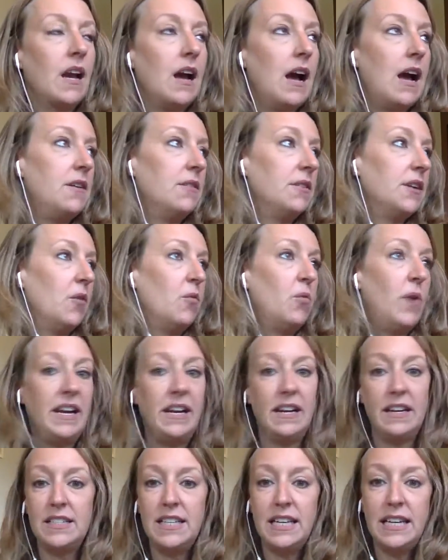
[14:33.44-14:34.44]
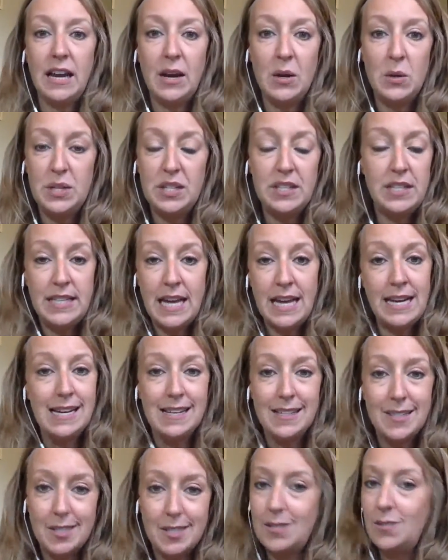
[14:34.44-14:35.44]
don't know, waiting to go to the
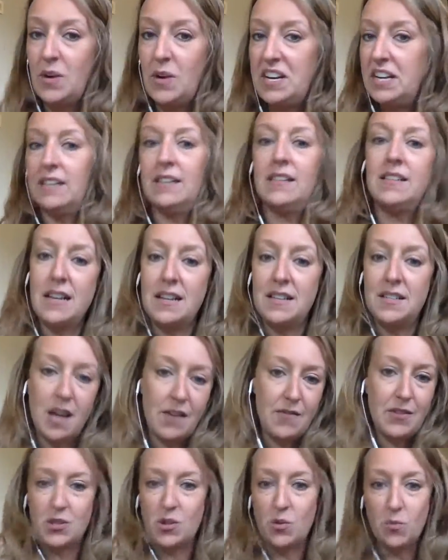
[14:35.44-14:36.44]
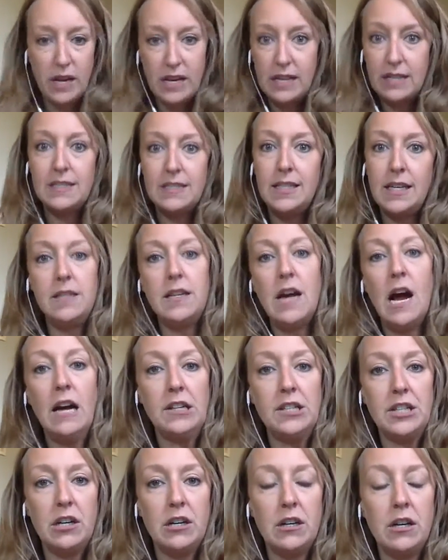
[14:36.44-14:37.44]
dentist, waiting in the dentist's office, or waiting to see a
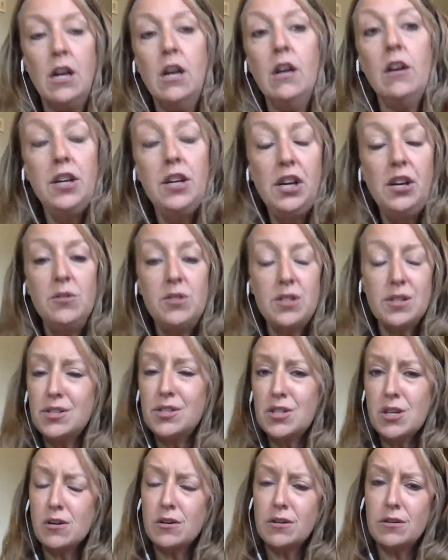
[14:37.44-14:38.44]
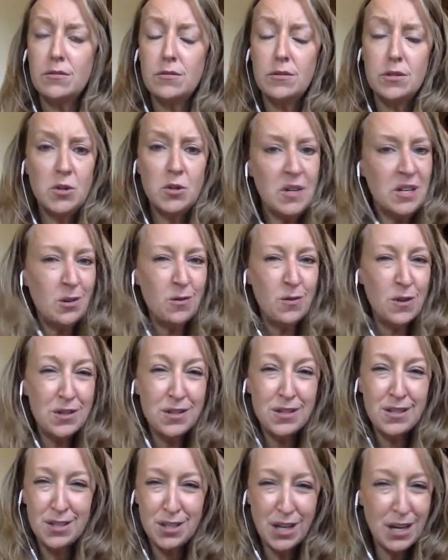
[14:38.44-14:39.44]
doctor, you just start doing your
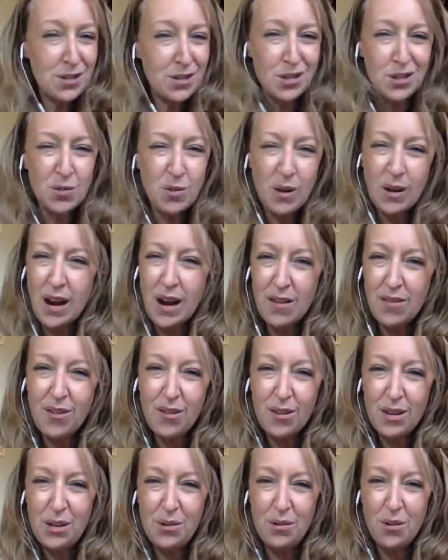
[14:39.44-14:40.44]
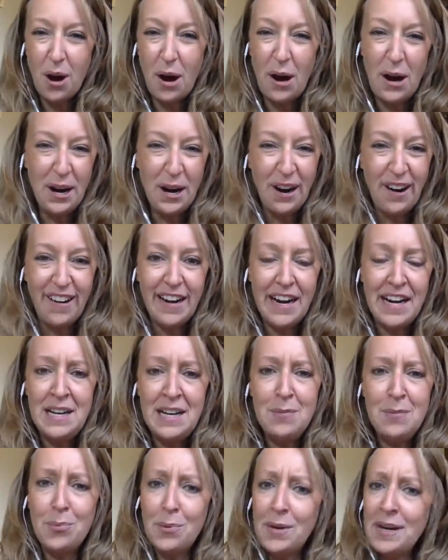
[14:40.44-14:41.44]
visualizations wherever you are. And
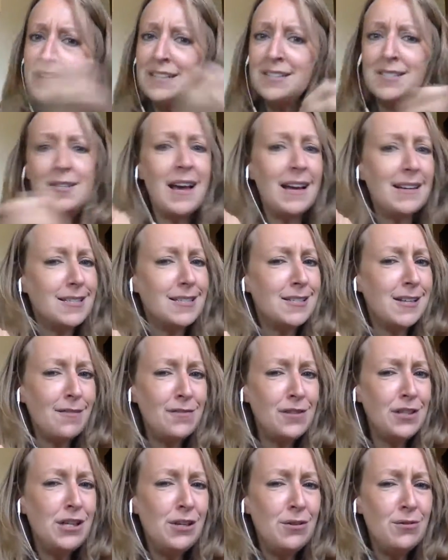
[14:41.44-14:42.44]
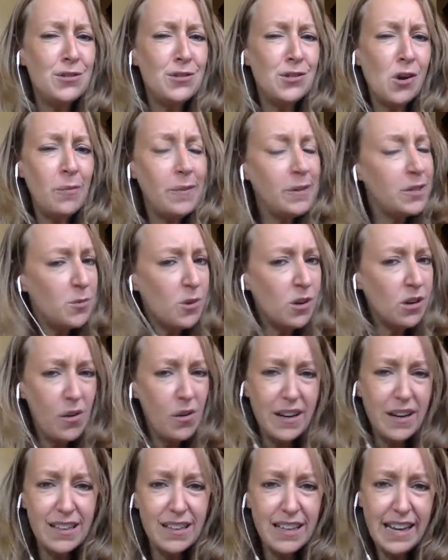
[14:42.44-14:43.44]
it brings that stuff to you so much more
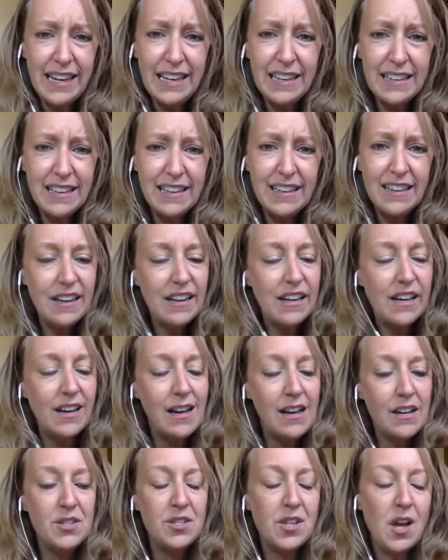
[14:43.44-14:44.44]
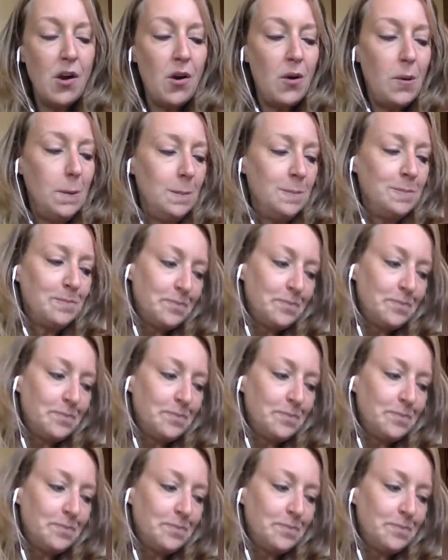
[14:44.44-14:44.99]
quickly. So